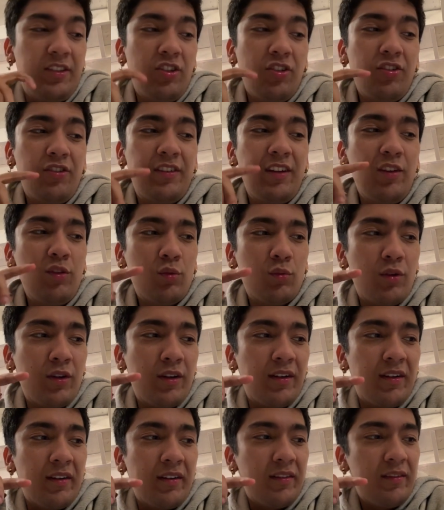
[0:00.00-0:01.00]
Just this
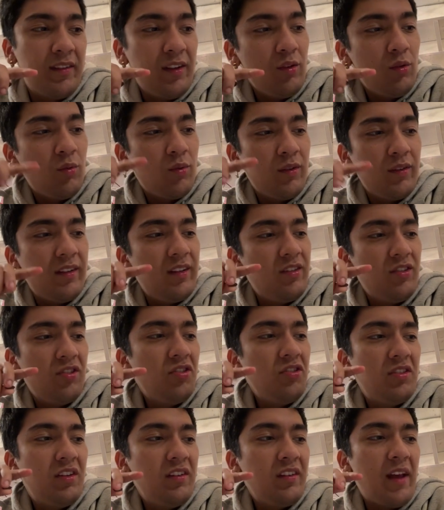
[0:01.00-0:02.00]
one. This one.
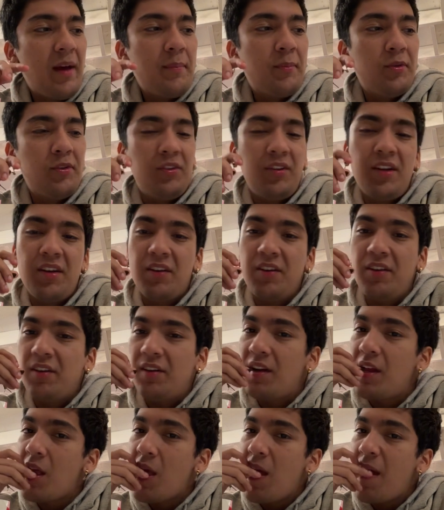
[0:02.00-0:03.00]
Just this apple is not
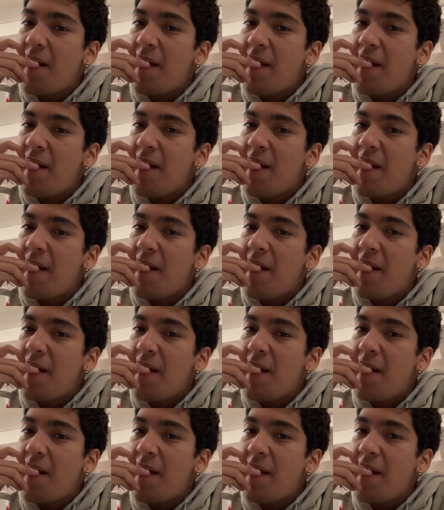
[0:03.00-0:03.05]
good.